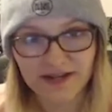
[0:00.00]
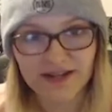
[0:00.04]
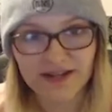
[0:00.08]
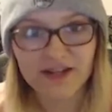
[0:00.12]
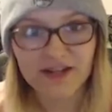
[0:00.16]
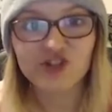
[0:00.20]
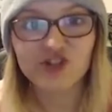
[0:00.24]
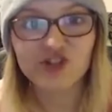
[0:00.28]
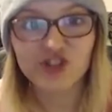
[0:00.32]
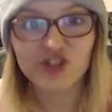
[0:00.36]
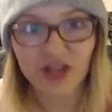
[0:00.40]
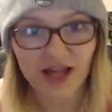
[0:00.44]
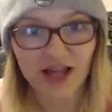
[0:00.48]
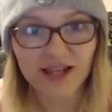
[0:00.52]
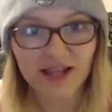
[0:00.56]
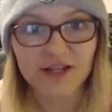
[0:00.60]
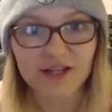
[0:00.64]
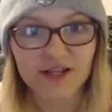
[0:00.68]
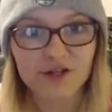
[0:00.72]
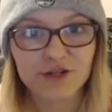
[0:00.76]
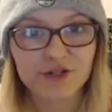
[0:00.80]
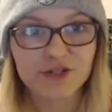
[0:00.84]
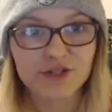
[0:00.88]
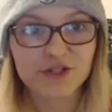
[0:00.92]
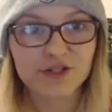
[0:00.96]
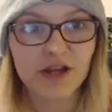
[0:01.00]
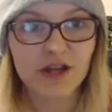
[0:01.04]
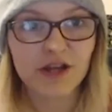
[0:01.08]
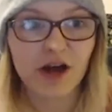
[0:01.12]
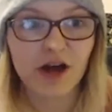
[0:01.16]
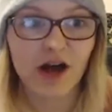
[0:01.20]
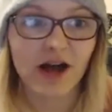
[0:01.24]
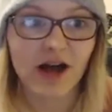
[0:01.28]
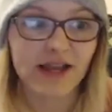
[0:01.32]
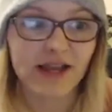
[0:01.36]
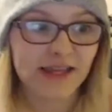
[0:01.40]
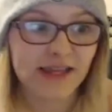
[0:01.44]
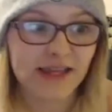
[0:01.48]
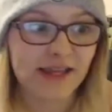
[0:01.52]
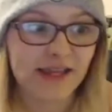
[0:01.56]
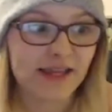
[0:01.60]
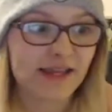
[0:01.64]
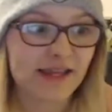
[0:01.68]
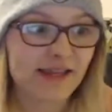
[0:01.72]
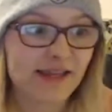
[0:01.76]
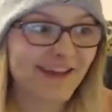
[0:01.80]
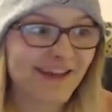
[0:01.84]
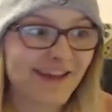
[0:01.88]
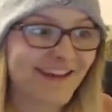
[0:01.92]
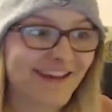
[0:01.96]
a challenge,
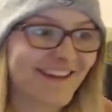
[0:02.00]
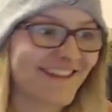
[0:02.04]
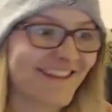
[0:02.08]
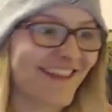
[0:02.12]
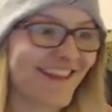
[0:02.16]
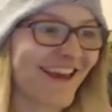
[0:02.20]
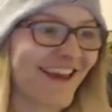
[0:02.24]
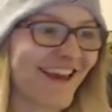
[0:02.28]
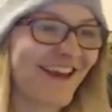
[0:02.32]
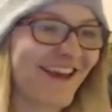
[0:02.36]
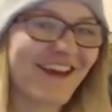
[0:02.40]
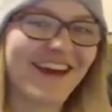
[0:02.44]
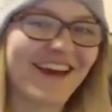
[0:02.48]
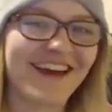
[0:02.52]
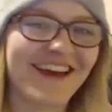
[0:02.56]
i.e. they